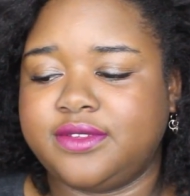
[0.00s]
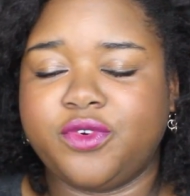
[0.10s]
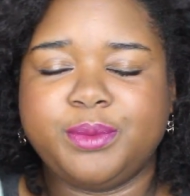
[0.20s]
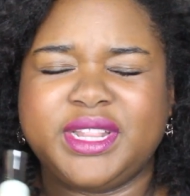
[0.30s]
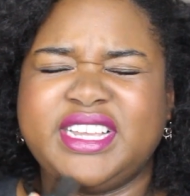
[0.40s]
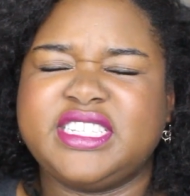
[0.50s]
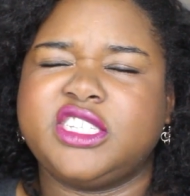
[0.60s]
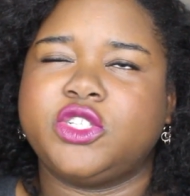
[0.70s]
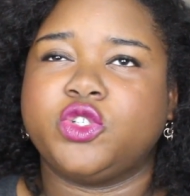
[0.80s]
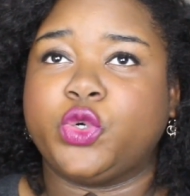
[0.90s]
The formula
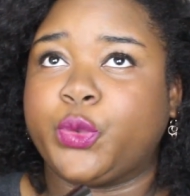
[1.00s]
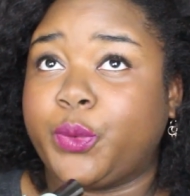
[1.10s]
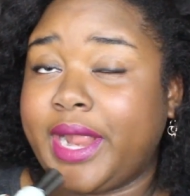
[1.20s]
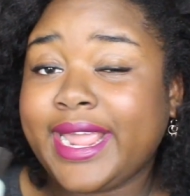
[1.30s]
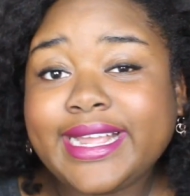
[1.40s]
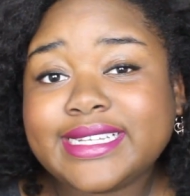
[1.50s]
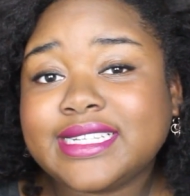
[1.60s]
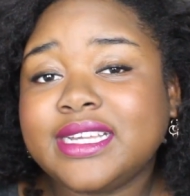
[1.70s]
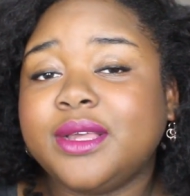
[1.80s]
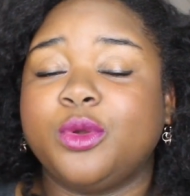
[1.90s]
isn't great,
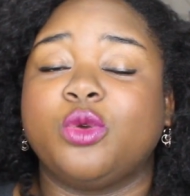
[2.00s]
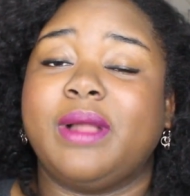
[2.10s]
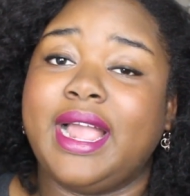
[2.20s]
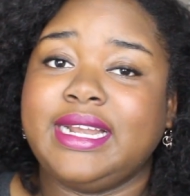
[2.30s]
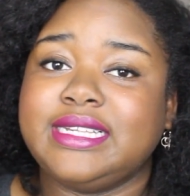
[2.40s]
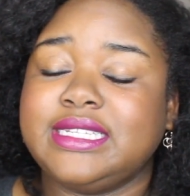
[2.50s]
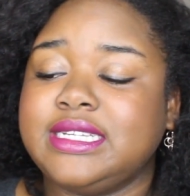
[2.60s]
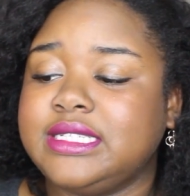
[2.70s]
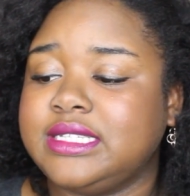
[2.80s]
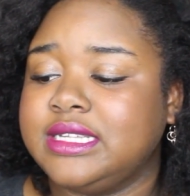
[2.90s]
or mine
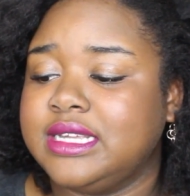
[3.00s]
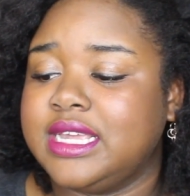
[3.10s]
isn't.